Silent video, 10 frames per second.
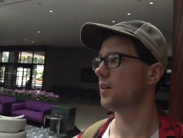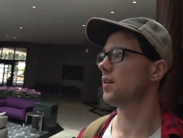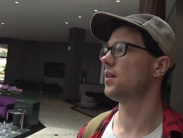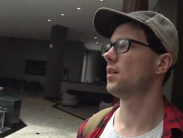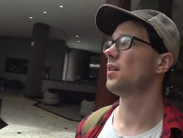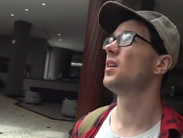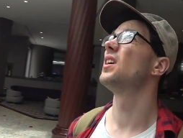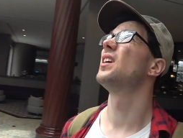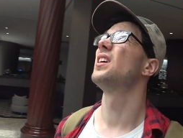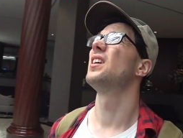
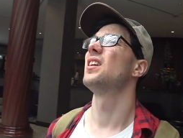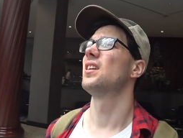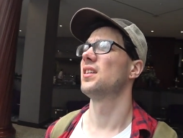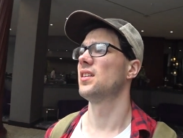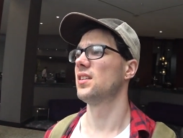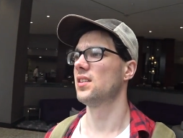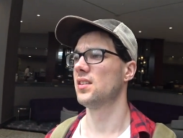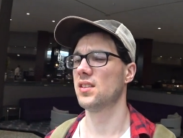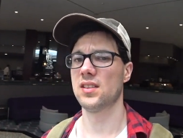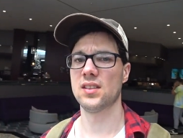
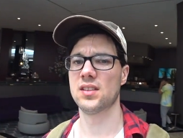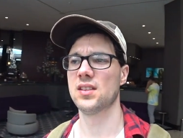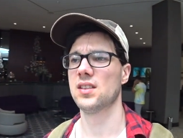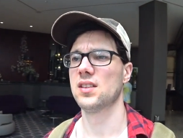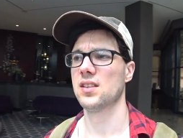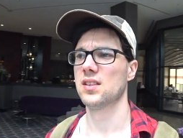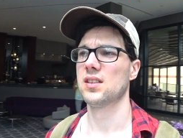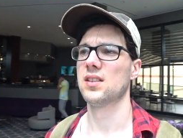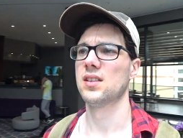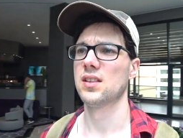
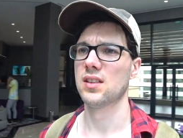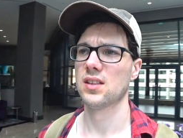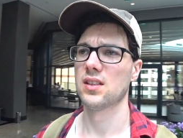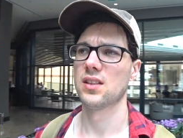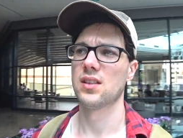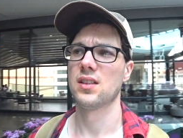[no speech]